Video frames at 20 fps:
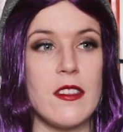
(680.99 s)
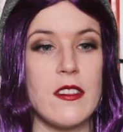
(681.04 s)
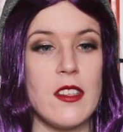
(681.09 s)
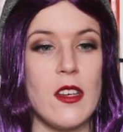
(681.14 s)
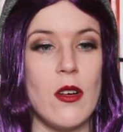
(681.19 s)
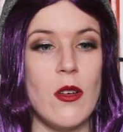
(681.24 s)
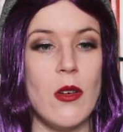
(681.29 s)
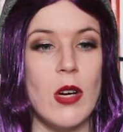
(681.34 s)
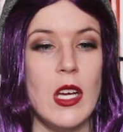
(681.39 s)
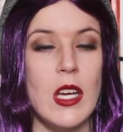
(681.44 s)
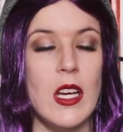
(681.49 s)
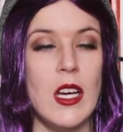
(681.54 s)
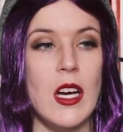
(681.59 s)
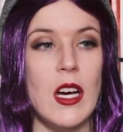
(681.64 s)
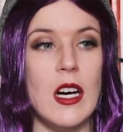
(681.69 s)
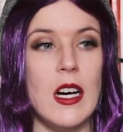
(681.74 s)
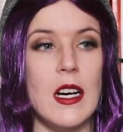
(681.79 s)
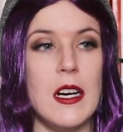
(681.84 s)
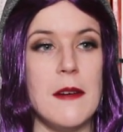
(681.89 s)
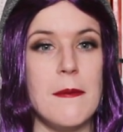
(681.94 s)
So
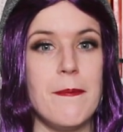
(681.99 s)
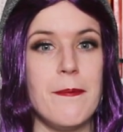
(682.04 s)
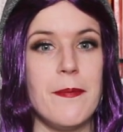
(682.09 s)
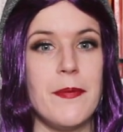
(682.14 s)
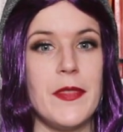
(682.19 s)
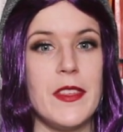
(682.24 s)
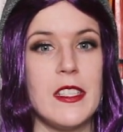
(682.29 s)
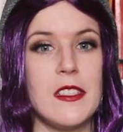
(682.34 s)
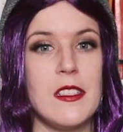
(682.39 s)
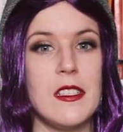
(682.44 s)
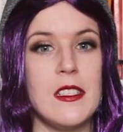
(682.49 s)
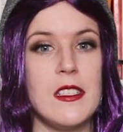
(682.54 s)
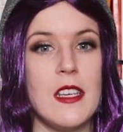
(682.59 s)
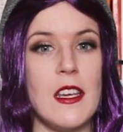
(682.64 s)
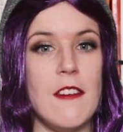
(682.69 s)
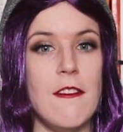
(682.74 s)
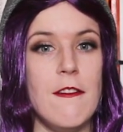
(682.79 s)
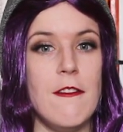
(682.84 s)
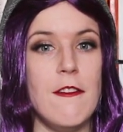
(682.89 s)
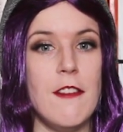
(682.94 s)
um, this is
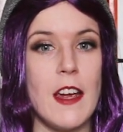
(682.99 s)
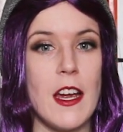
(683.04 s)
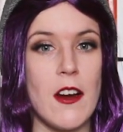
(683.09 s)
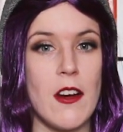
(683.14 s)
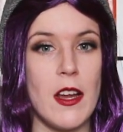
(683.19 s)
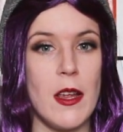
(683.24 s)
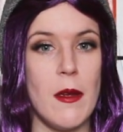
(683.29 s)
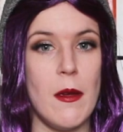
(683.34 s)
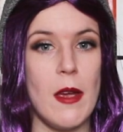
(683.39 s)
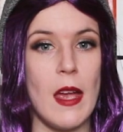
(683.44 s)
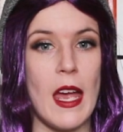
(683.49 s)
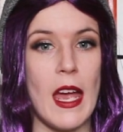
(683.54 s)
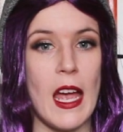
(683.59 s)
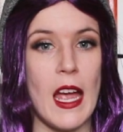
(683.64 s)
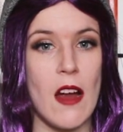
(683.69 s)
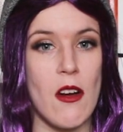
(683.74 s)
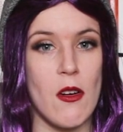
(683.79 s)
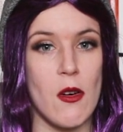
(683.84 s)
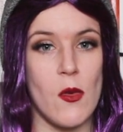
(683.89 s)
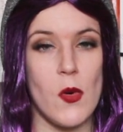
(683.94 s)
a very
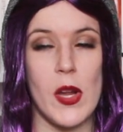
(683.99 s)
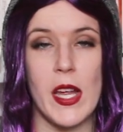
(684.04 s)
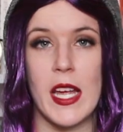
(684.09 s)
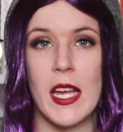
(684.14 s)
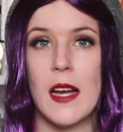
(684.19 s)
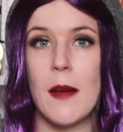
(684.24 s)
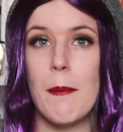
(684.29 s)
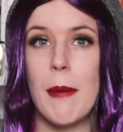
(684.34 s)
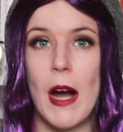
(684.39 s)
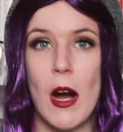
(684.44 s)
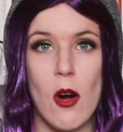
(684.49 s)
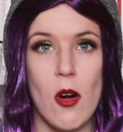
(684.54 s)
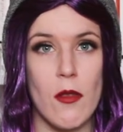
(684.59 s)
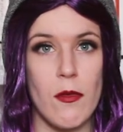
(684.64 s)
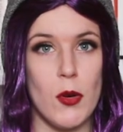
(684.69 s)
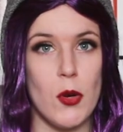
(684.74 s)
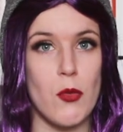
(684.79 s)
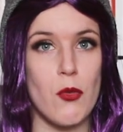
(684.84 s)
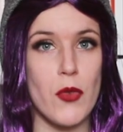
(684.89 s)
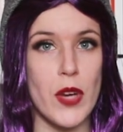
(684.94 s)
harrowing,
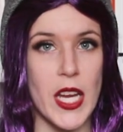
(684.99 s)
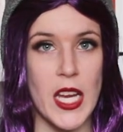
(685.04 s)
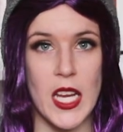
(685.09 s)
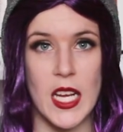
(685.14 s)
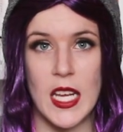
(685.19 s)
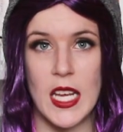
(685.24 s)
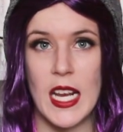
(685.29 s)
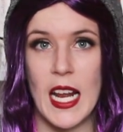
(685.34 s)
powerful read.